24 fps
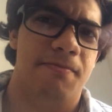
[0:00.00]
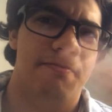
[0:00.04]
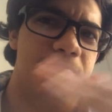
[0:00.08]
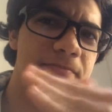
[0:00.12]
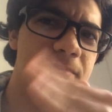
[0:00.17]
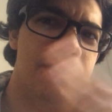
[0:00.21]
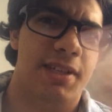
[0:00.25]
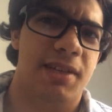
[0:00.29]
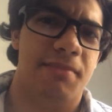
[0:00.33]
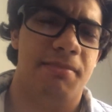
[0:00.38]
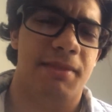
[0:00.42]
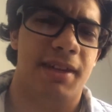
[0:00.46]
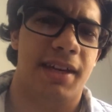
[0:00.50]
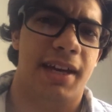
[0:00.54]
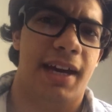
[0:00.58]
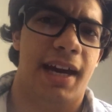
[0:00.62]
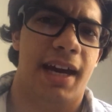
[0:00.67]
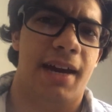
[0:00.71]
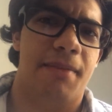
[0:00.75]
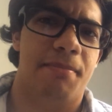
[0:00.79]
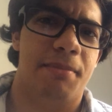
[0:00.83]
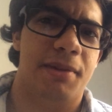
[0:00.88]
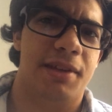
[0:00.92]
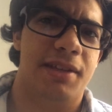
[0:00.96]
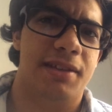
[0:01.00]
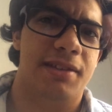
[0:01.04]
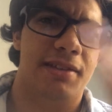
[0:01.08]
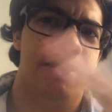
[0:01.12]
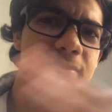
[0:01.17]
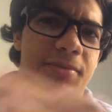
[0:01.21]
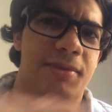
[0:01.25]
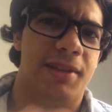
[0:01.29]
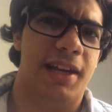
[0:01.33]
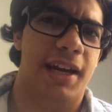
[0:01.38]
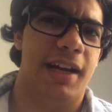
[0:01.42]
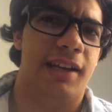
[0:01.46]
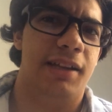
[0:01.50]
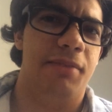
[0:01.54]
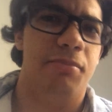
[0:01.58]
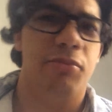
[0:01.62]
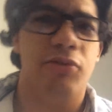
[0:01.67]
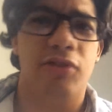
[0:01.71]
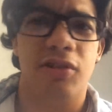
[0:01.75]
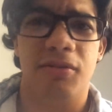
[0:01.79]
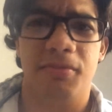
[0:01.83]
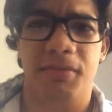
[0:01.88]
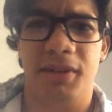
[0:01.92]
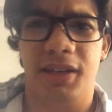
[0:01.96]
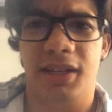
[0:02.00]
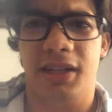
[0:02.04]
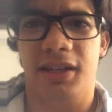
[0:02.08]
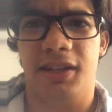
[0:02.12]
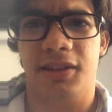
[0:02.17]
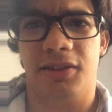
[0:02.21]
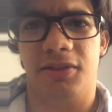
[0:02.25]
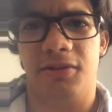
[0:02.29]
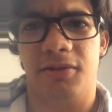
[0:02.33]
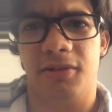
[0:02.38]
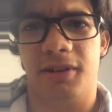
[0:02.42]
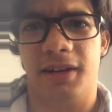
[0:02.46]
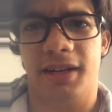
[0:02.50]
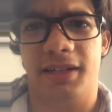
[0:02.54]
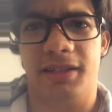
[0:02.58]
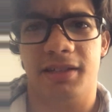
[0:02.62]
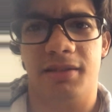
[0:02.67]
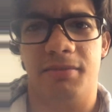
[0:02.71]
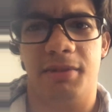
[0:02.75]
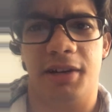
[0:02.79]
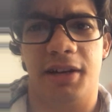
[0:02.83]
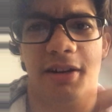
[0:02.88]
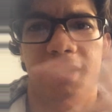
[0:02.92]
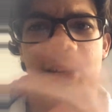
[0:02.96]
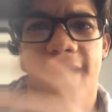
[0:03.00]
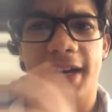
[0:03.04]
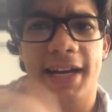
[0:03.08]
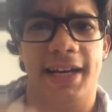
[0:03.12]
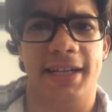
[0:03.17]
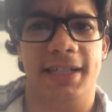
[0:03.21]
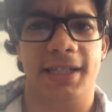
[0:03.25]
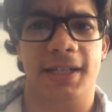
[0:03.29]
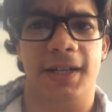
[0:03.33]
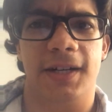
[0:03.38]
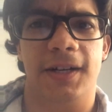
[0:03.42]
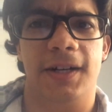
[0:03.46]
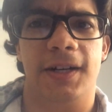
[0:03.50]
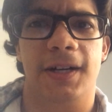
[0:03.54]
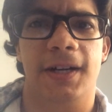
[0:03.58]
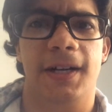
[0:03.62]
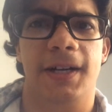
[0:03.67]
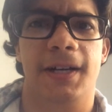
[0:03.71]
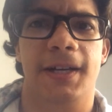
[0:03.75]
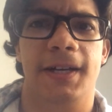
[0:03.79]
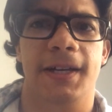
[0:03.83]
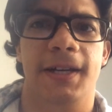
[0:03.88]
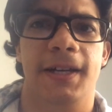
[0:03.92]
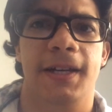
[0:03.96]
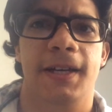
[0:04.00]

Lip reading: something happens with Natalie Portman, and Thor has to bring her to Asgard.